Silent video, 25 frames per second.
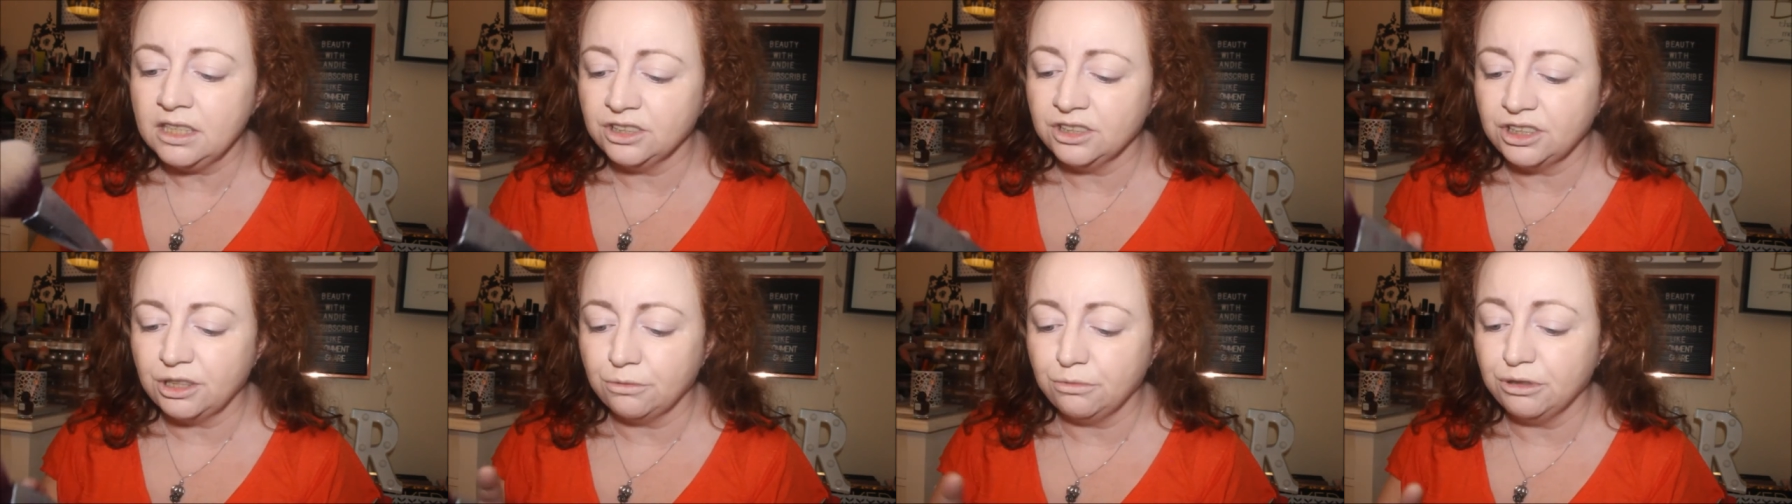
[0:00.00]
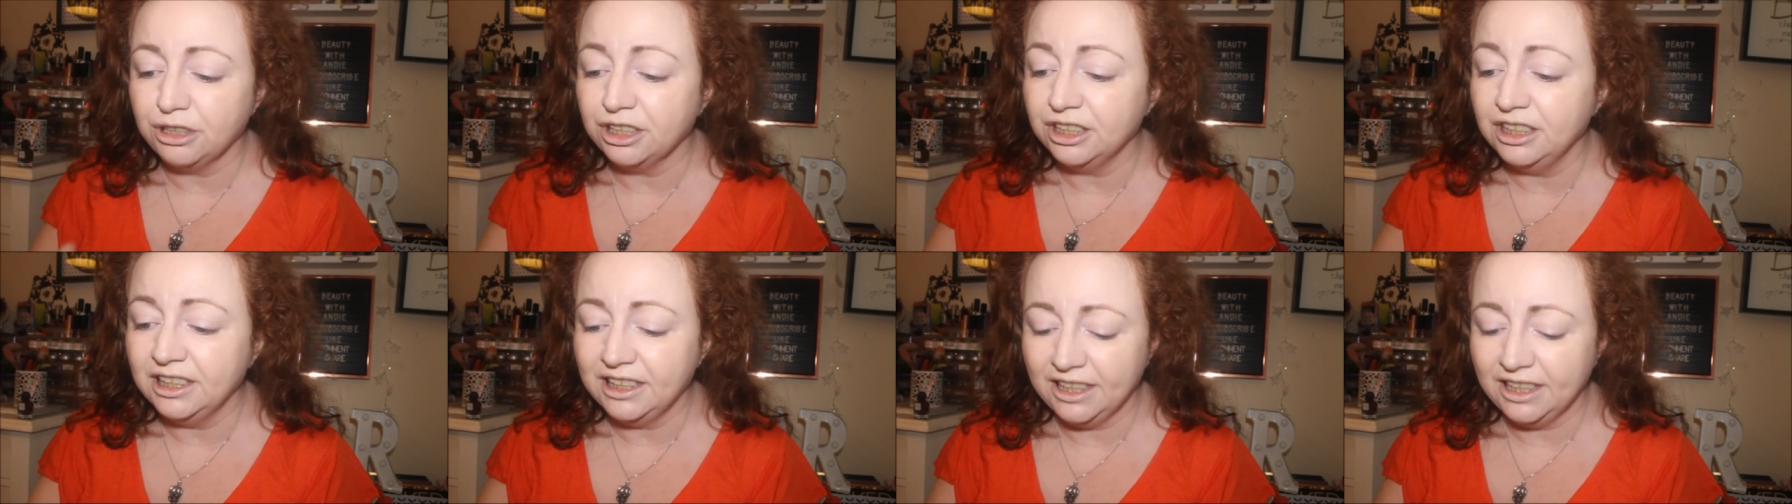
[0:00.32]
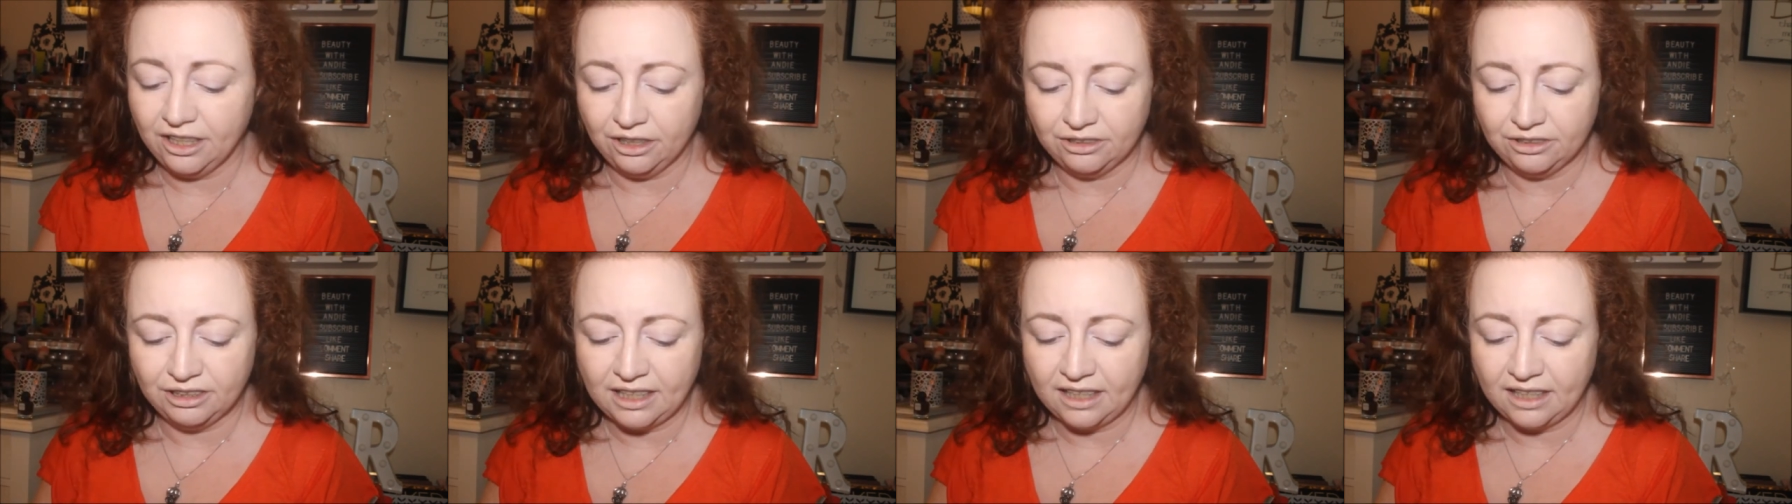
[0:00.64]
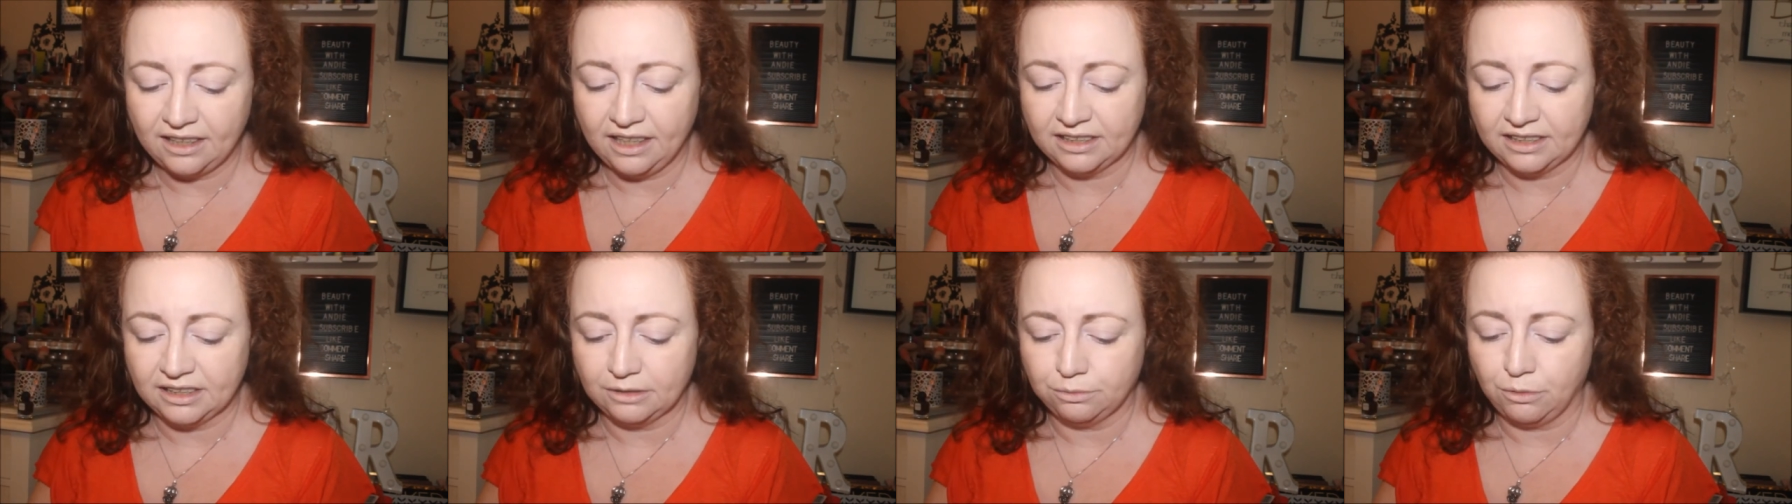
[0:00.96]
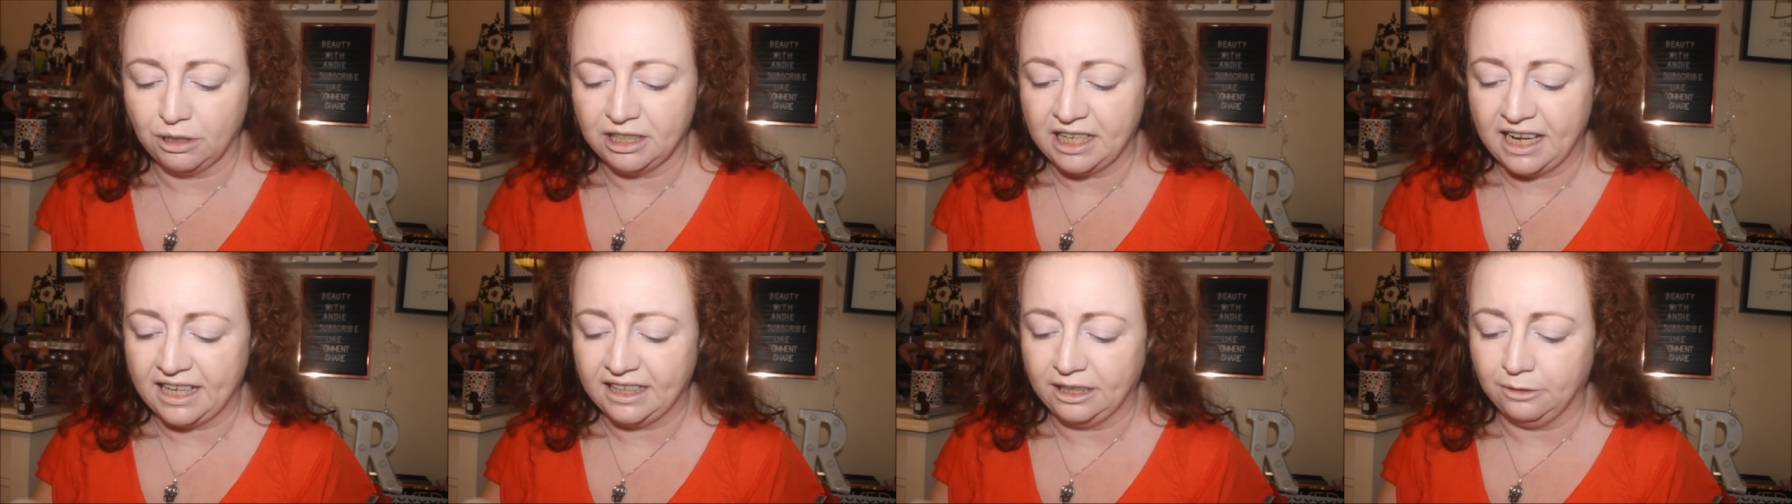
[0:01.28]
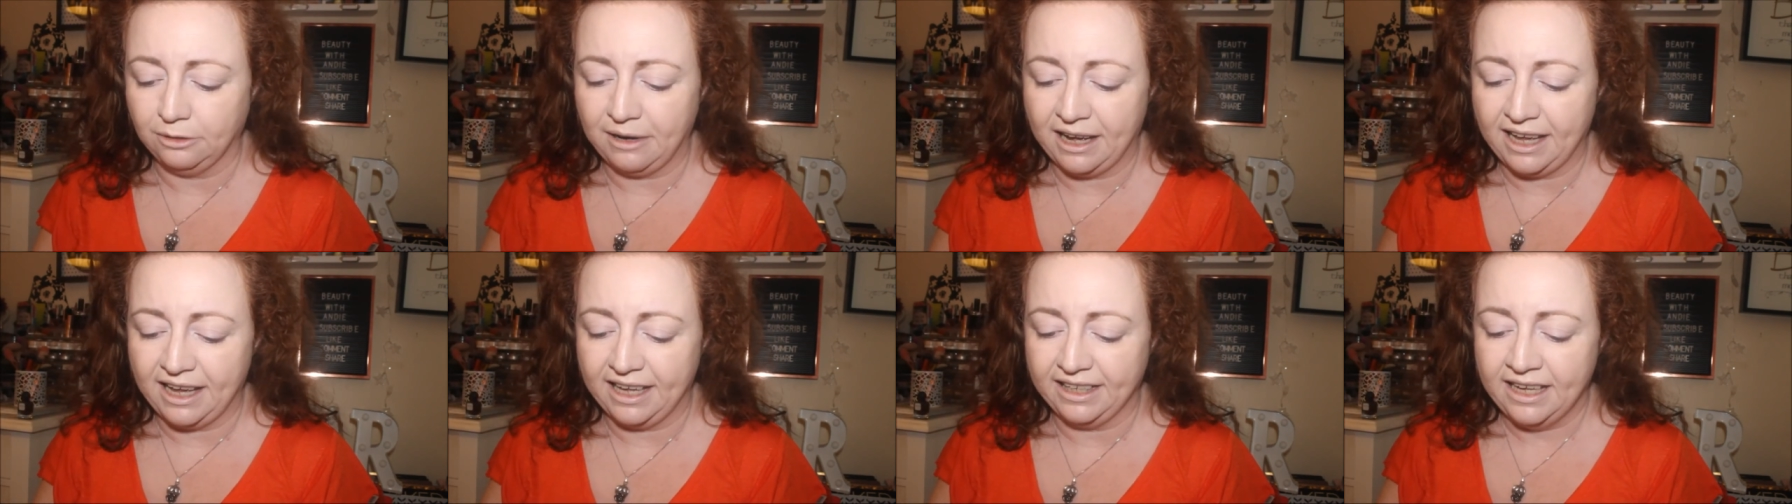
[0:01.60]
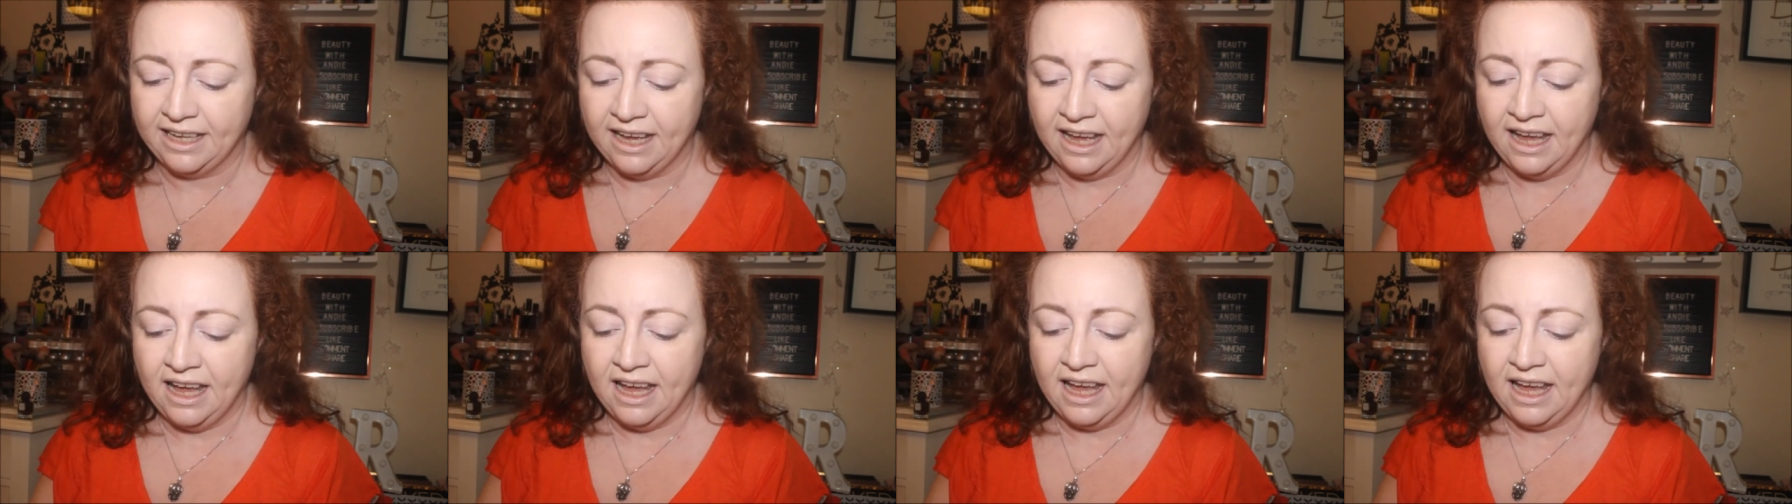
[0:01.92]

So we're going to use this one anyway.